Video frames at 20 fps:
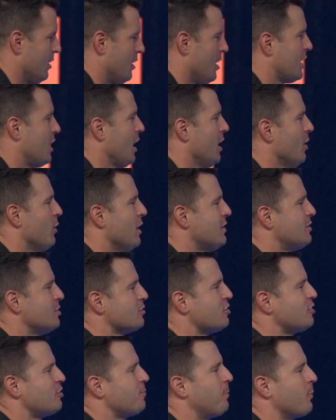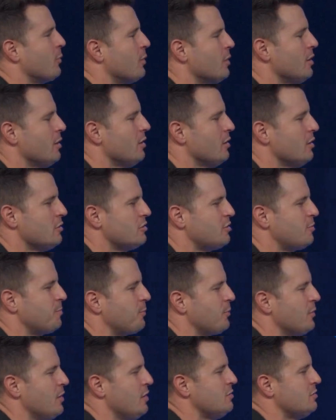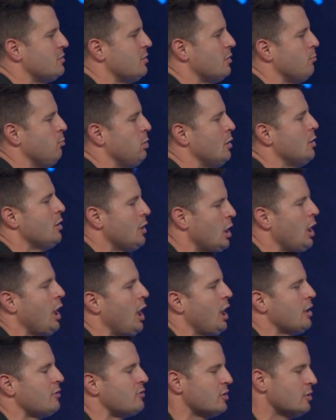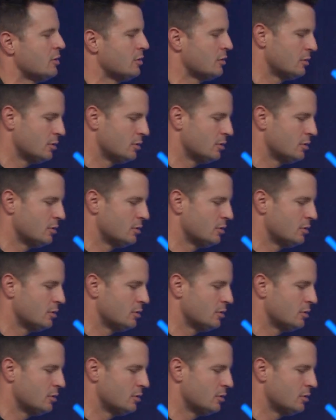I can't wait till spring. Spring's going to be lit.